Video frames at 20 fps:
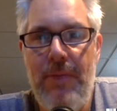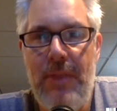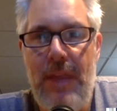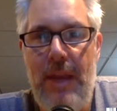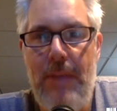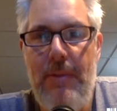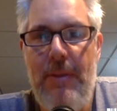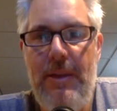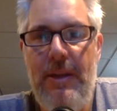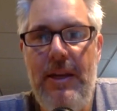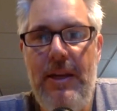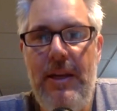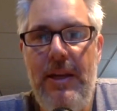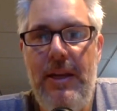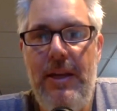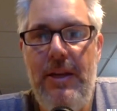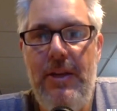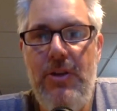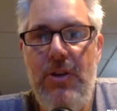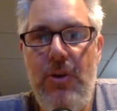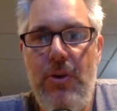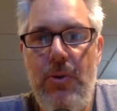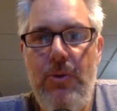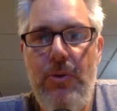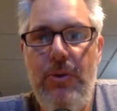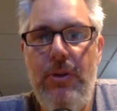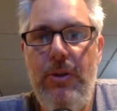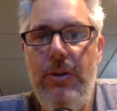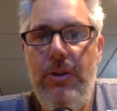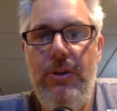I mean,
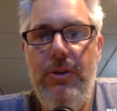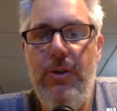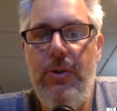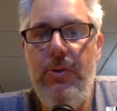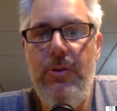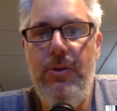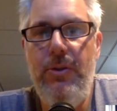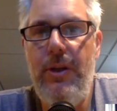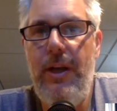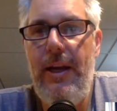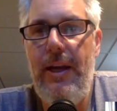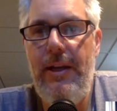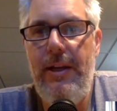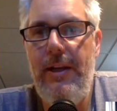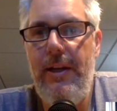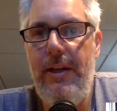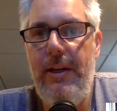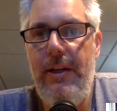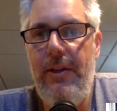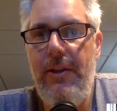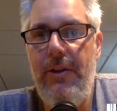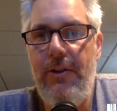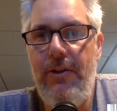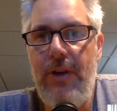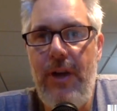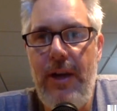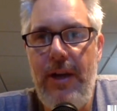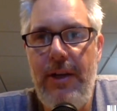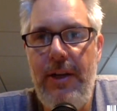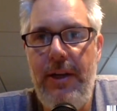don't let the
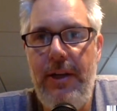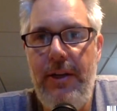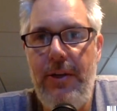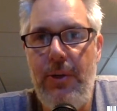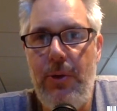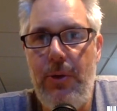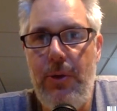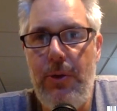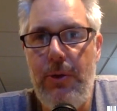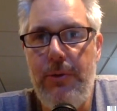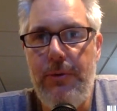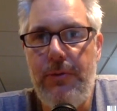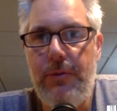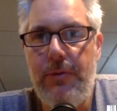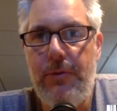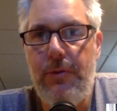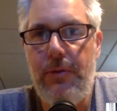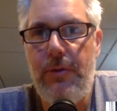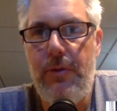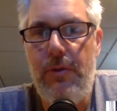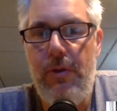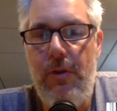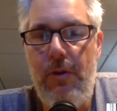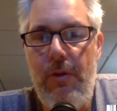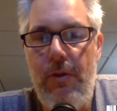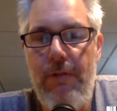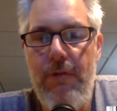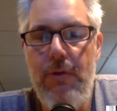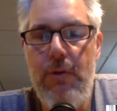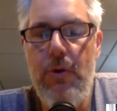Laine goal
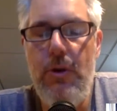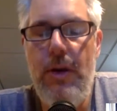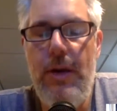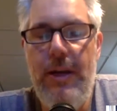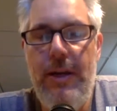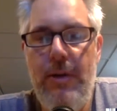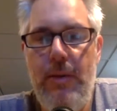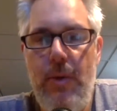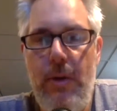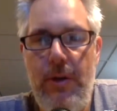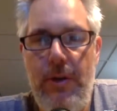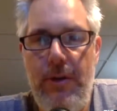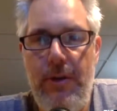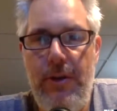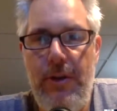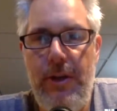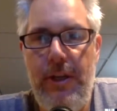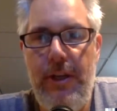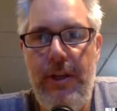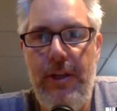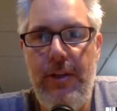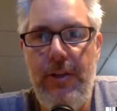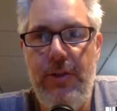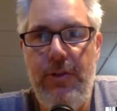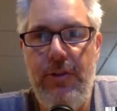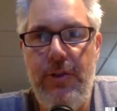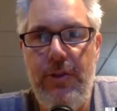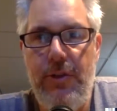fool anyone into thinking this is a